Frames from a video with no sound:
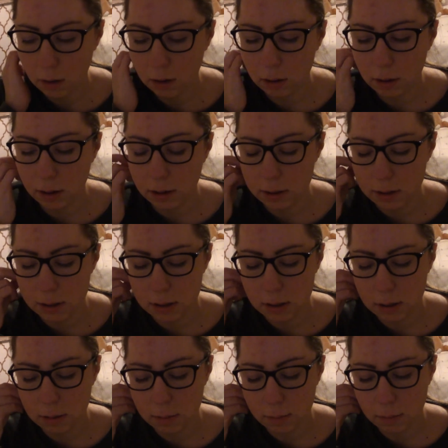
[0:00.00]

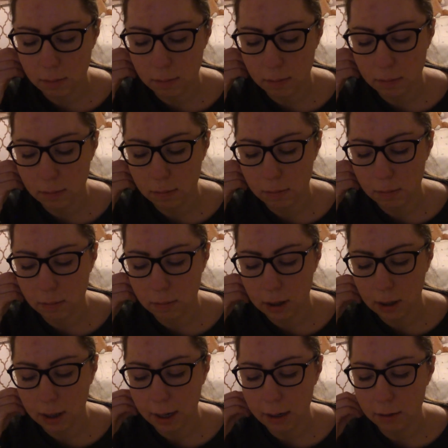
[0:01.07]
I
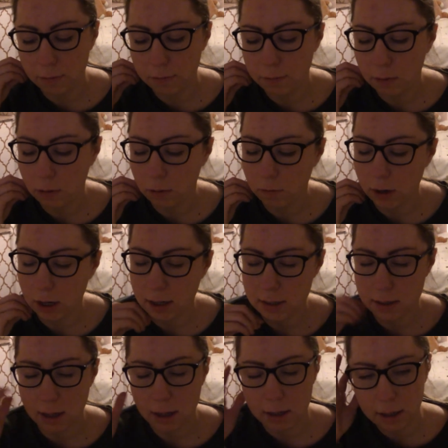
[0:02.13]
kind of realised
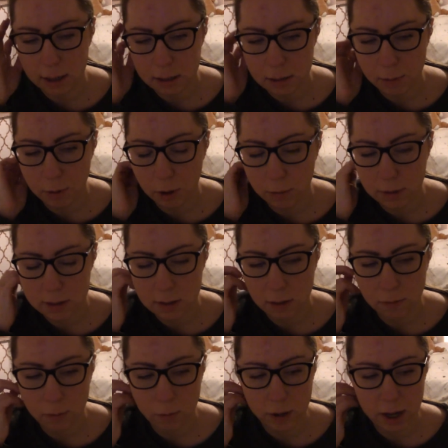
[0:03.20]
that I need to pull
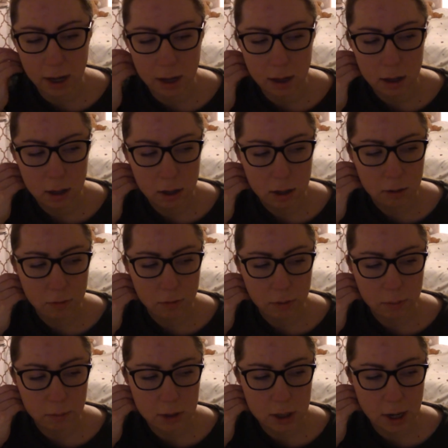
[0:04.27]
myself away
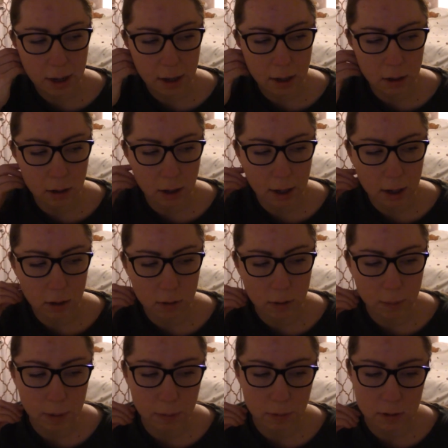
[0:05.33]
from checking like other
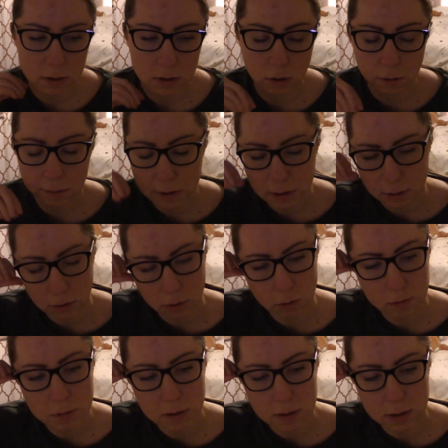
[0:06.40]
people's stories on the
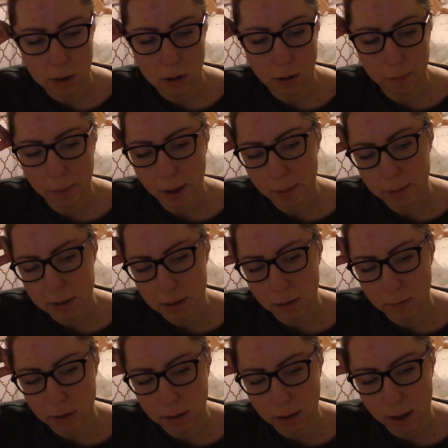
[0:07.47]
groups because I compare
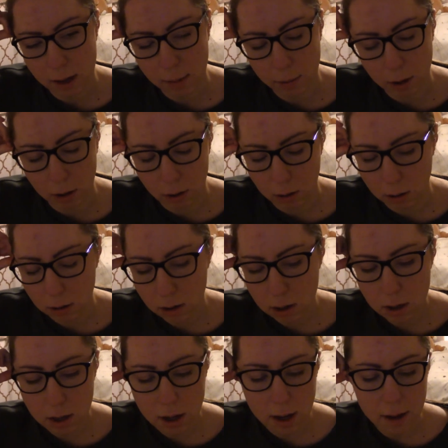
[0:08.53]
myself to them a lot.
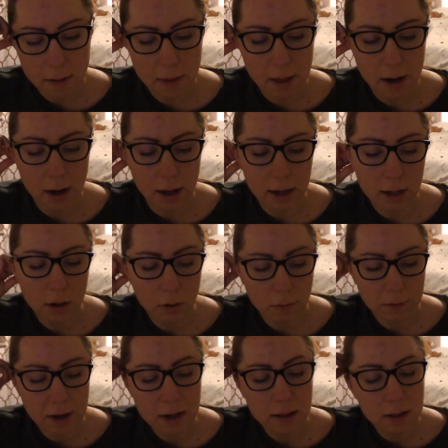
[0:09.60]
And then, like, you know, if
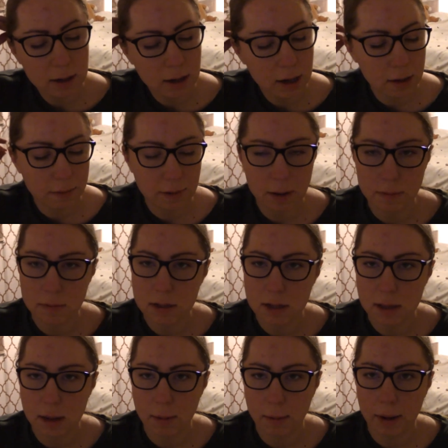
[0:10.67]
anything negative happens to
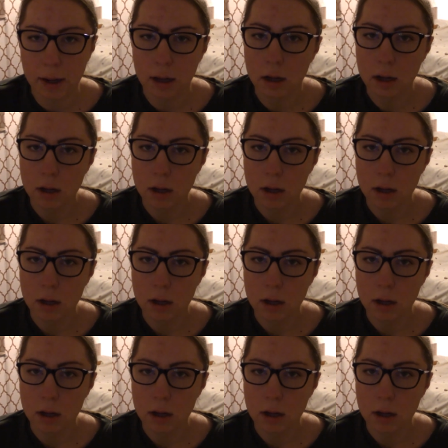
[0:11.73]
them, like,